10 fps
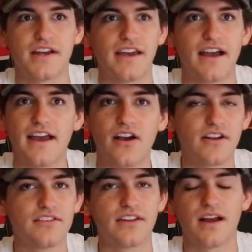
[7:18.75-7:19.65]
I
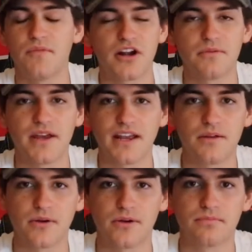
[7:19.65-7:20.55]
honestly, I'm not gonna make
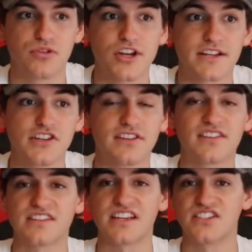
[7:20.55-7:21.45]
any more predictions
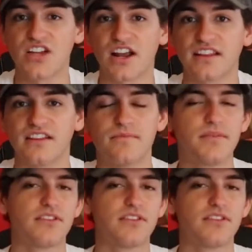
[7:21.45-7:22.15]
because I suck at them.